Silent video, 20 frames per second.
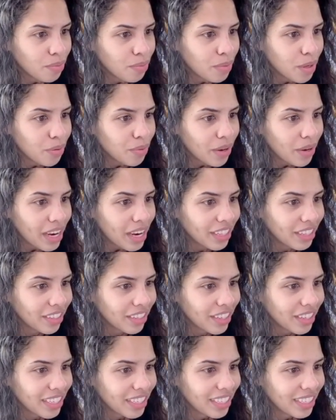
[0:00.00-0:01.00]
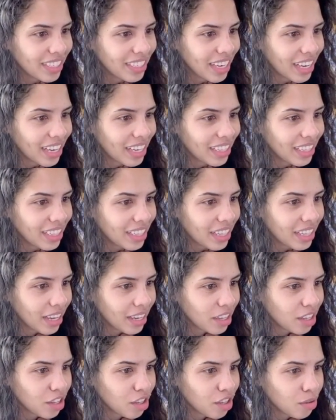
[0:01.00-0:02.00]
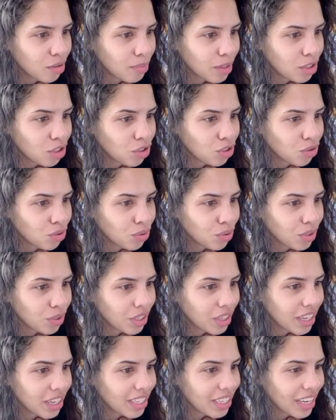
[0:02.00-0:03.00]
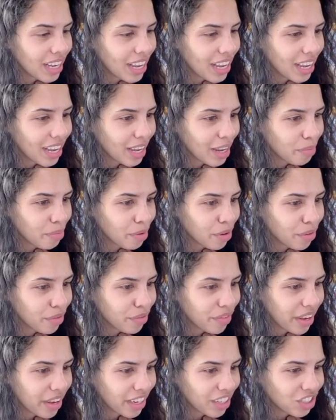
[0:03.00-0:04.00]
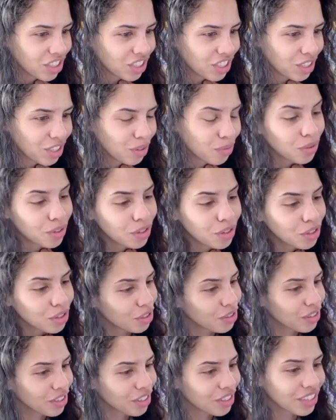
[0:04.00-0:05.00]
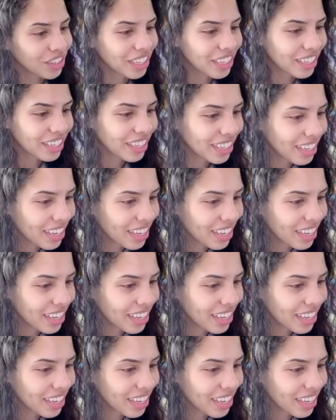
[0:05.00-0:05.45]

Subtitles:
But rather in death that humans truly attain perfection. Wouldn't you agree?